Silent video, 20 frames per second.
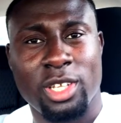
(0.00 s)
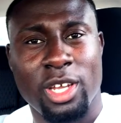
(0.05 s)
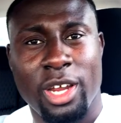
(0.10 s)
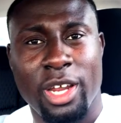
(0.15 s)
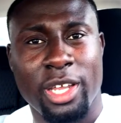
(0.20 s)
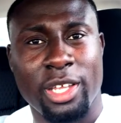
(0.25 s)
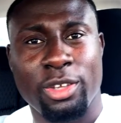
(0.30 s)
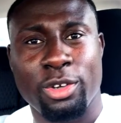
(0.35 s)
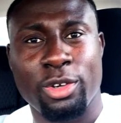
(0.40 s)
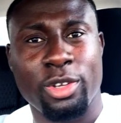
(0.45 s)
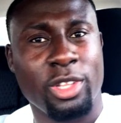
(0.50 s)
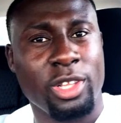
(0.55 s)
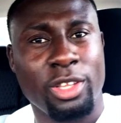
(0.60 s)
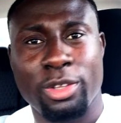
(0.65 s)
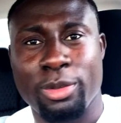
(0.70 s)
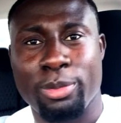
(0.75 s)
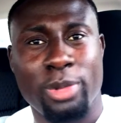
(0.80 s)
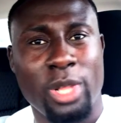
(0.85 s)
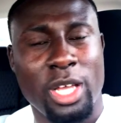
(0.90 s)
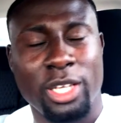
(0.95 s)
All right, you already
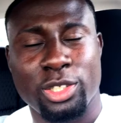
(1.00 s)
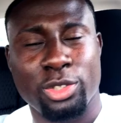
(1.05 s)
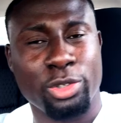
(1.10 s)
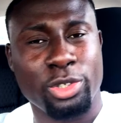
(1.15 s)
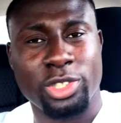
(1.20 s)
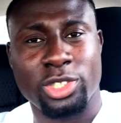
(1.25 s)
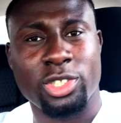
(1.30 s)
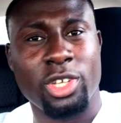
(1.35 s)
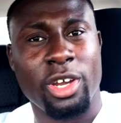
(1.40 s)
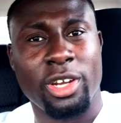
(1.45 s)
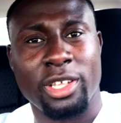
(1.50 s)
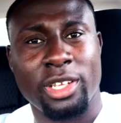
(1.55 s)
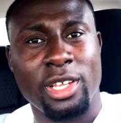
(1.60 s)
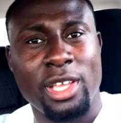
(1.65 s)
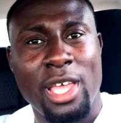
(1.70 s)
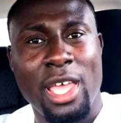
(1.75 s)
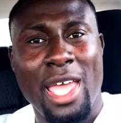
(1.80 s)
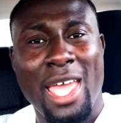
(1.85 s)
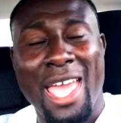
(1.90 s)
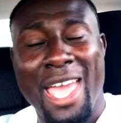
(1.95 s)
cleared the blocks, you already started,
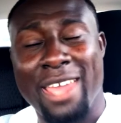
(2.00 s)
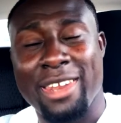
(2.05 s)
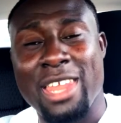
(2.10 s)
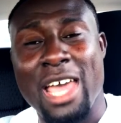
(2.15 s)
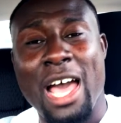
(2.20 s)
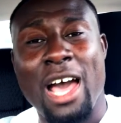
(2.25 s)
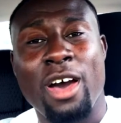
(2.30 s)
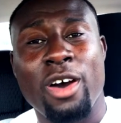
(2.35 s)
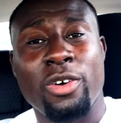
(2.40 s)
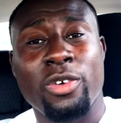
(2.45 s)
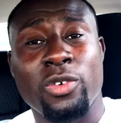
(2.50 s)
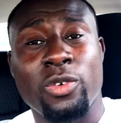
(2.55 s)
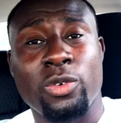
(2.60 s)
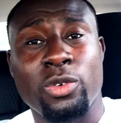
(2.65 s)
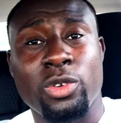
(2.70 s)
and now